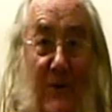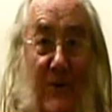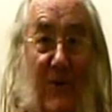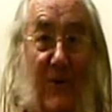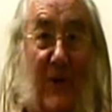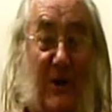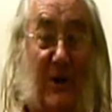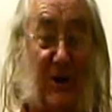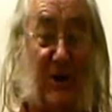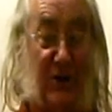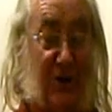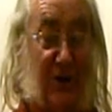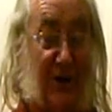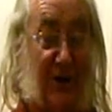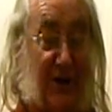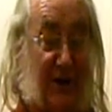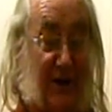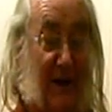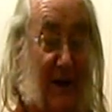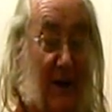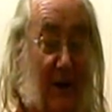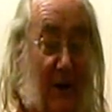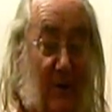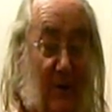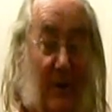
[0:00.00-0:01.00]
affectionately
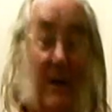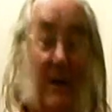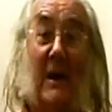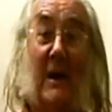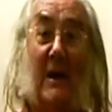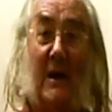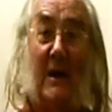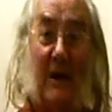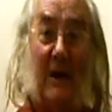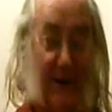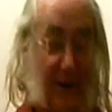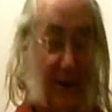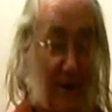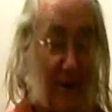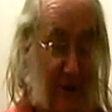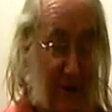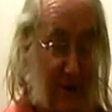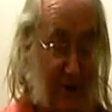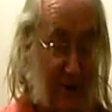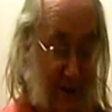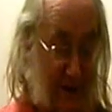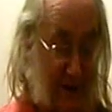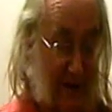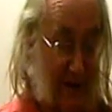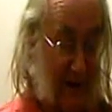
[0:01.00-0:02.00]
known. And I
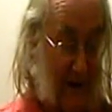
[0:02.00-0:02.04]
used to